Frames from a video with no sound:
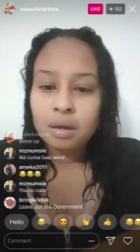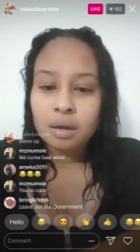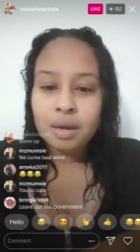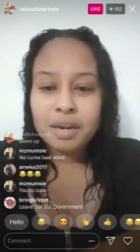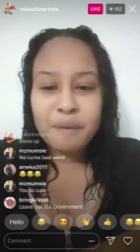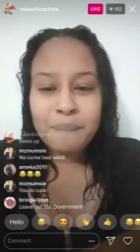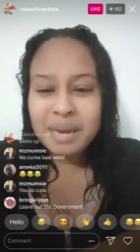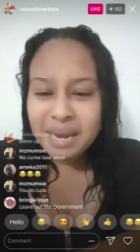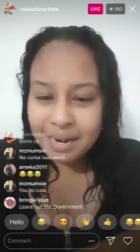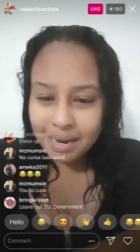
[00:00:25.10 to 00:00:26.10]
In the
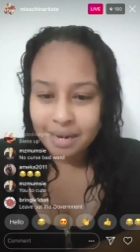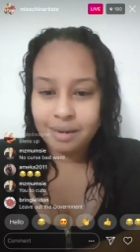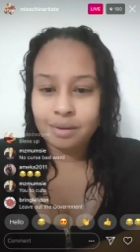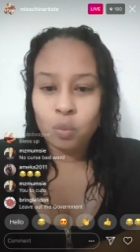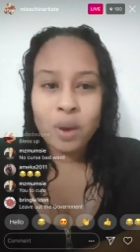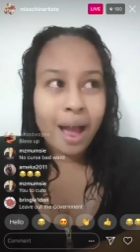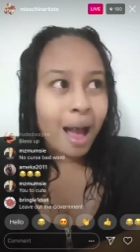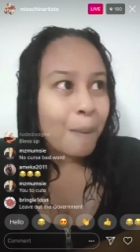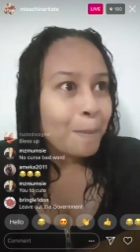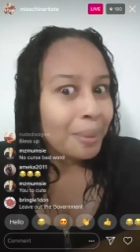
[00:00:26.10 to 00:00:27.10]
beginning, we
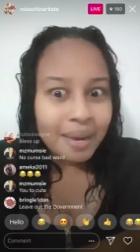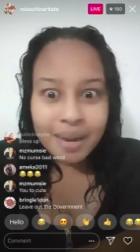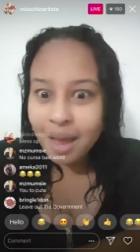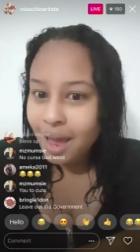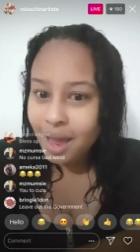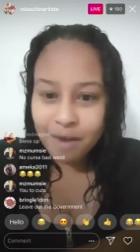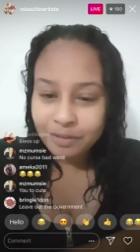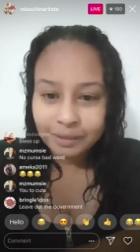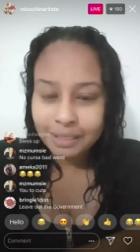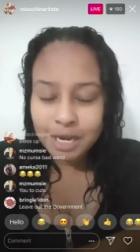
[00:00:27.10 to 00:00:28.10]
happy and
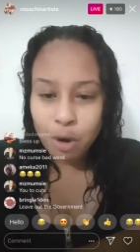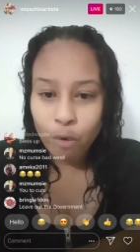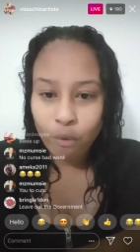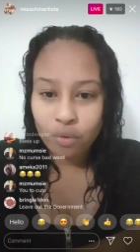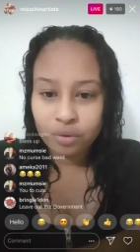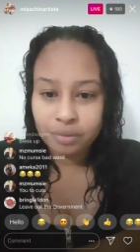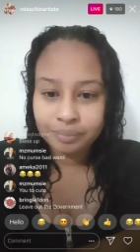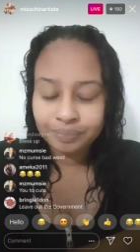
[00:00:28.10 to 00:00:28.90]
everything good.